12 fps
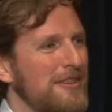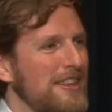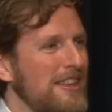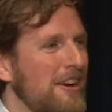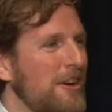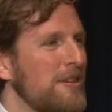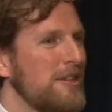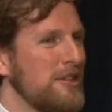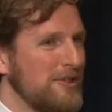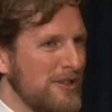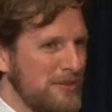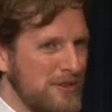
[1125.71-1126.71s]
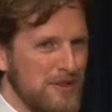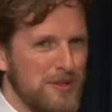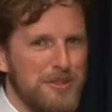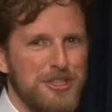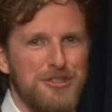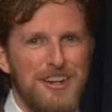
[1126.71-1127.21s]
and all the descriptions will
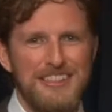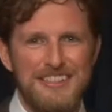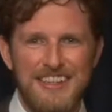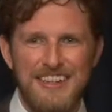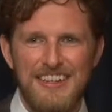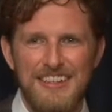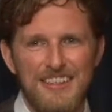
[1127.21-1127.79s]
be translated.